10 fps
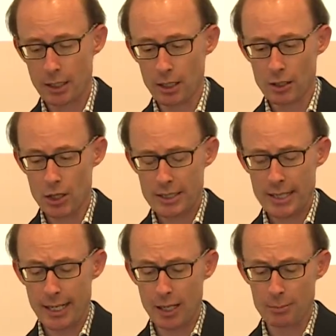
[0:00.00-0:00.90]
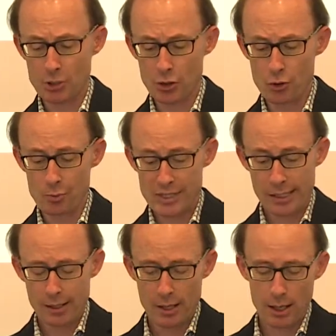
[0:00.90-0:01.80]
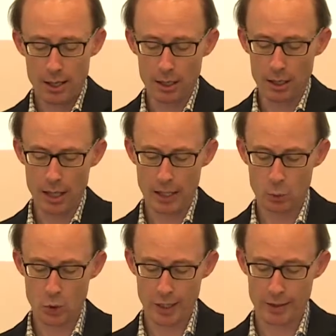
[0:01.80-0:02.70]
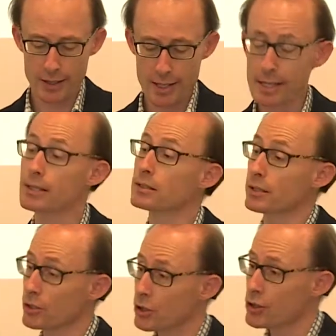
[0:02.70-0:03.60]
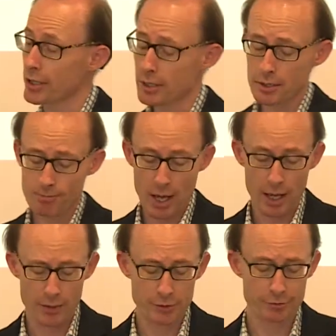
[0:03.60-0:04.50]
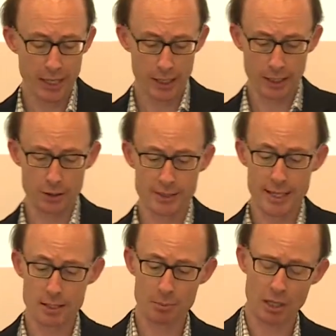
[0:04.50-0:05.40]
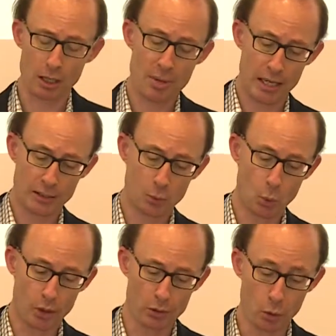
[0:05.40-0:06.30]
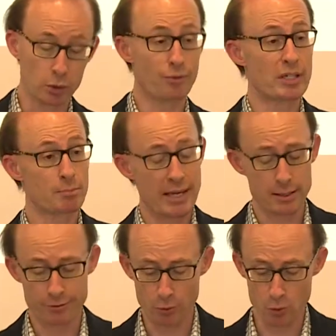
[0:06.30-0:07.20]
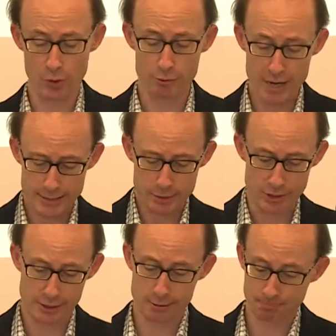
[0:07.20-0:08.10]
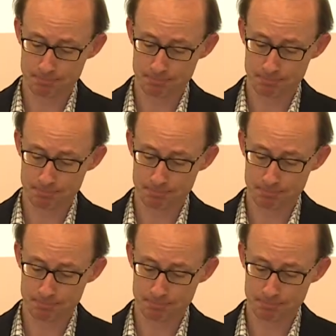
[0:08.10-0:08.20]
non-state armed groups, and what are the institutions? And then finally, I'll say something about what all of this means for the rest of us.